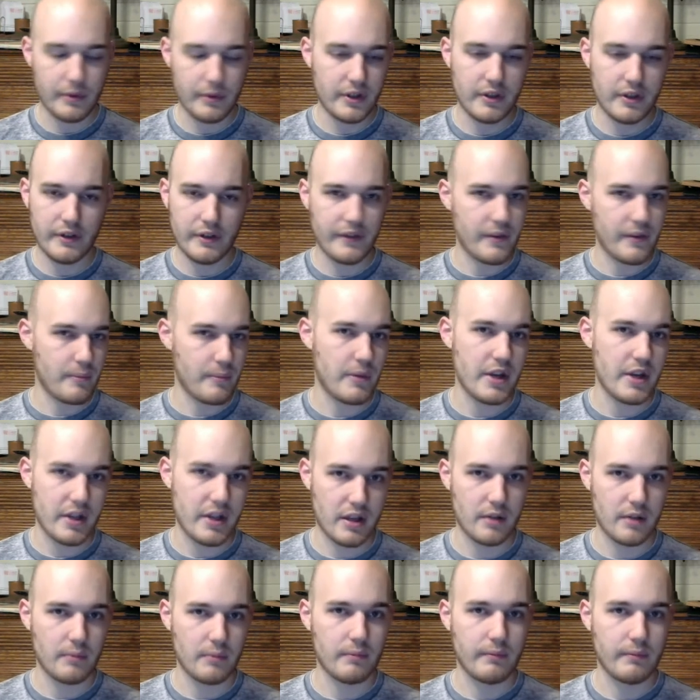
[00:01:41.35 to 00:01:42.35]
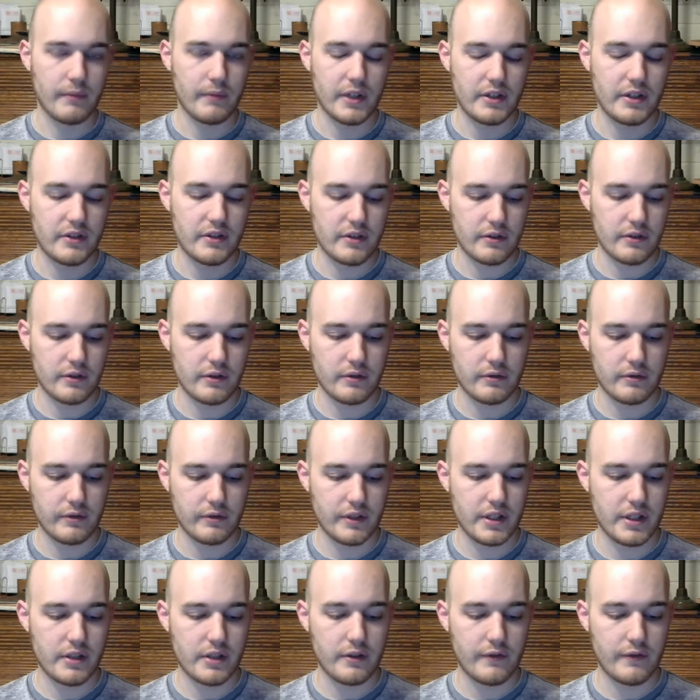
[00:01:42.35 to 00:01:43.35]
You don't have to pick him as your
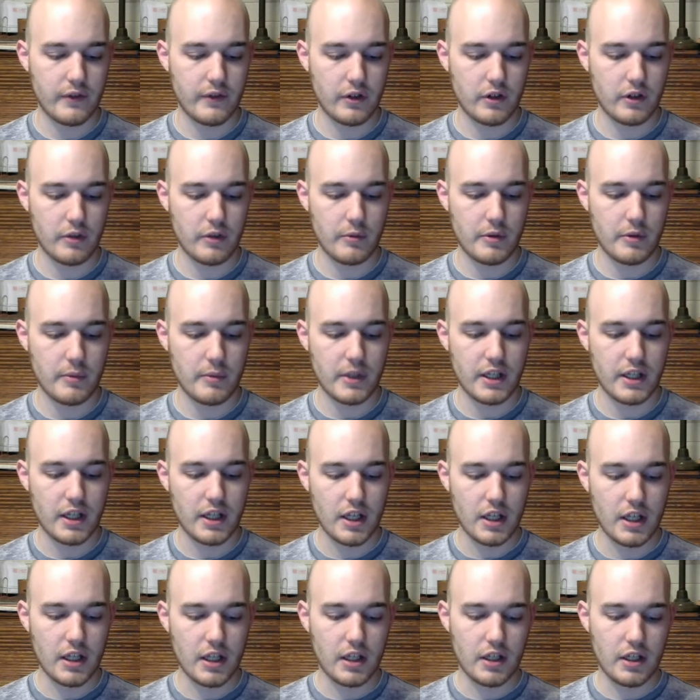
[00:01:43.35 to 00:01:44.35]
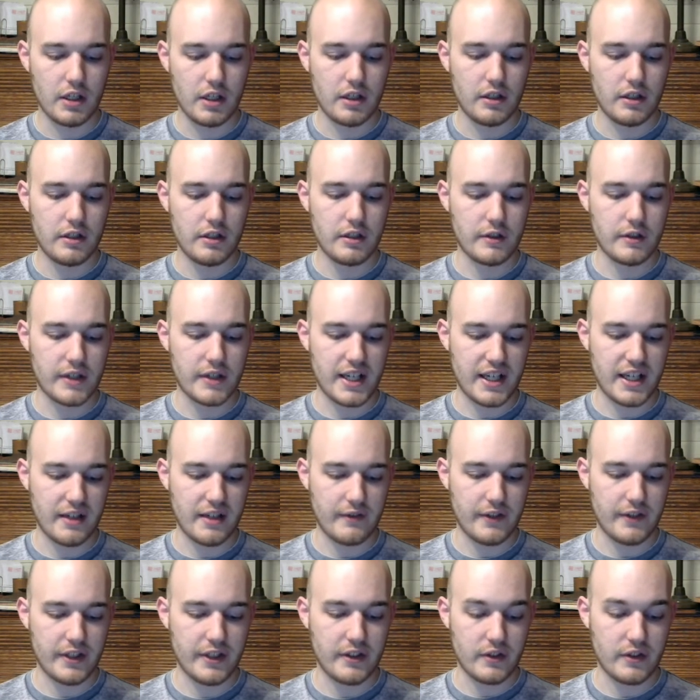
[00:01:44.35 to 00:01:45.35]
leader of your army, but kind of
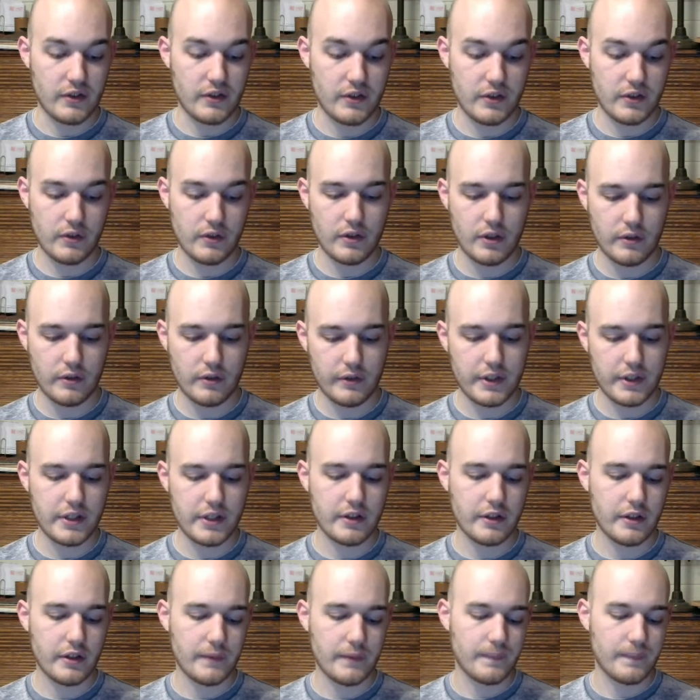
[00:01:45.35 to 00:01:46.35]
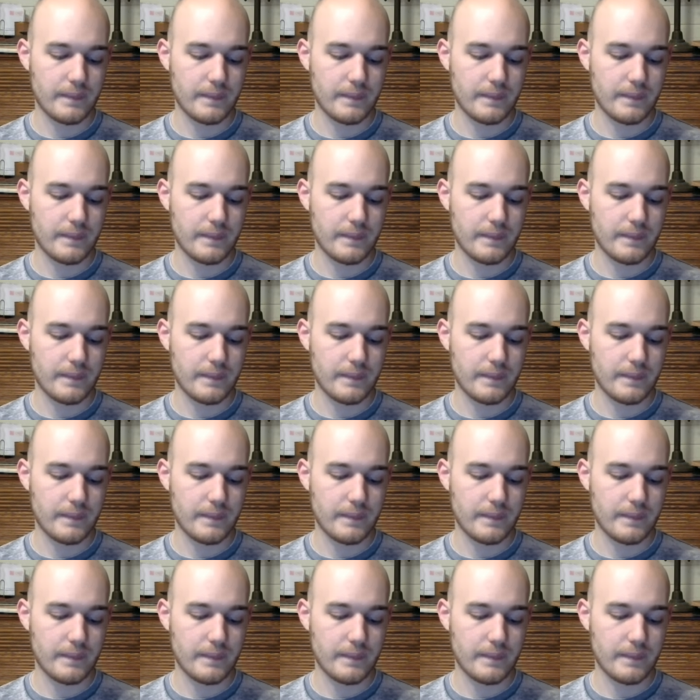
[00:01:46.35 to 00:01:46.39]
like the pseudo leader